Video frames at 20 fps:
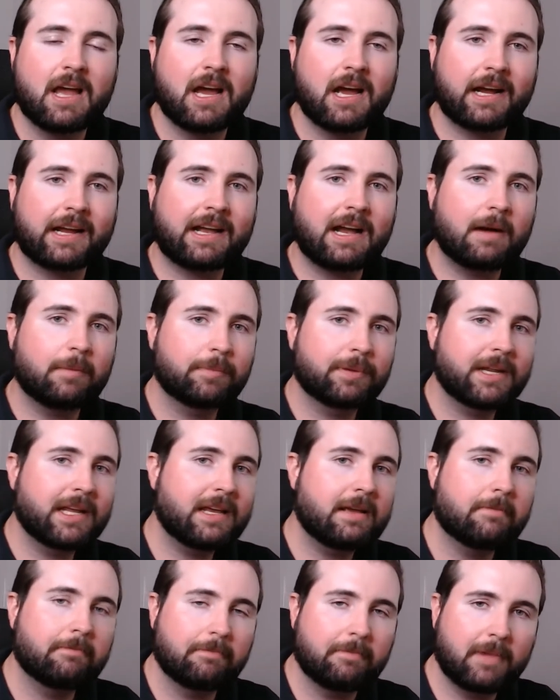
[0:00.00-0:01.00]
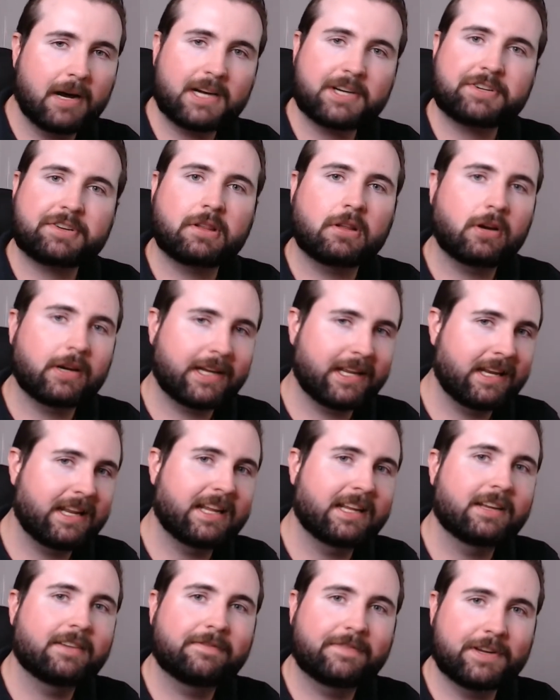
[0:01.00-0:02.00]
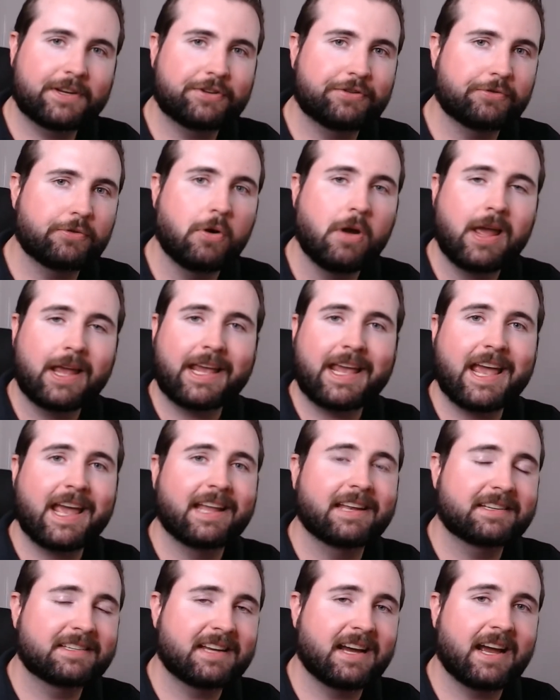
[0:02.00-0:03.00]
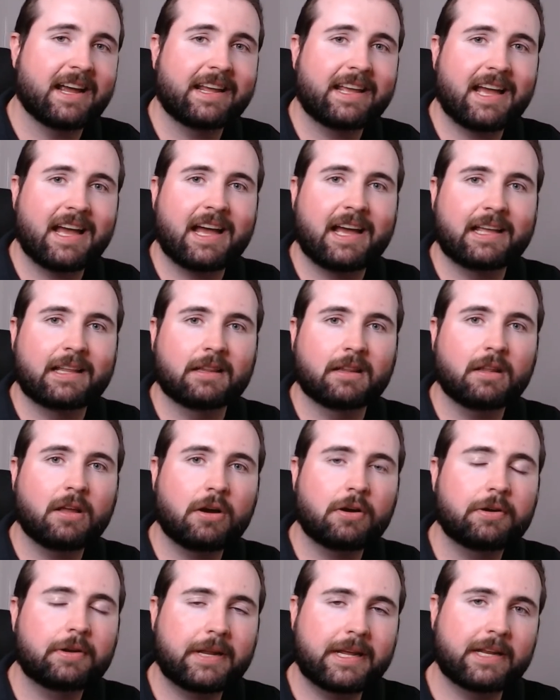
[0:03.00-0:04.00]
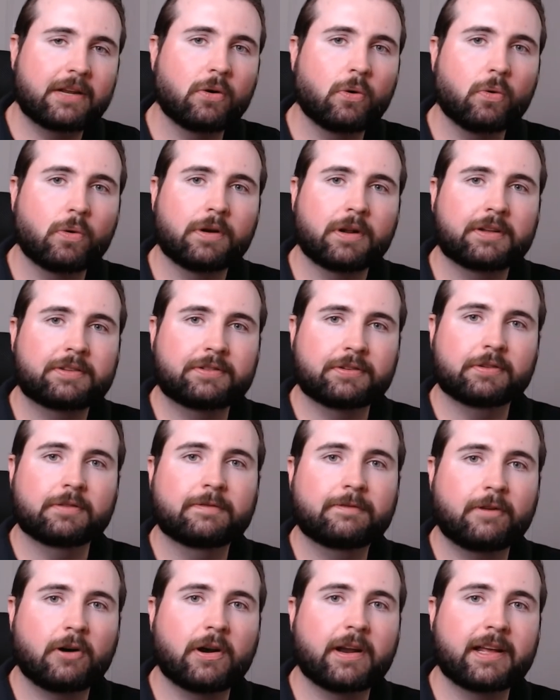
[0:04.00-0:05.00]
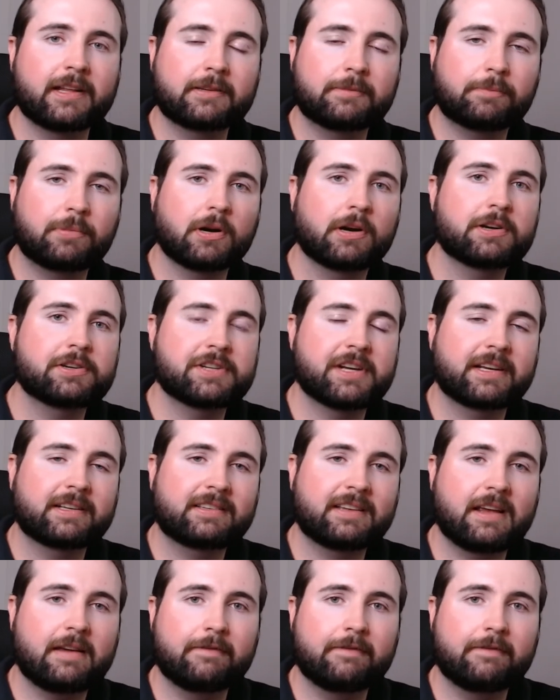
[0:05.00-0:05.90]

A company, much like an individual, can take a loan in order to finance projects.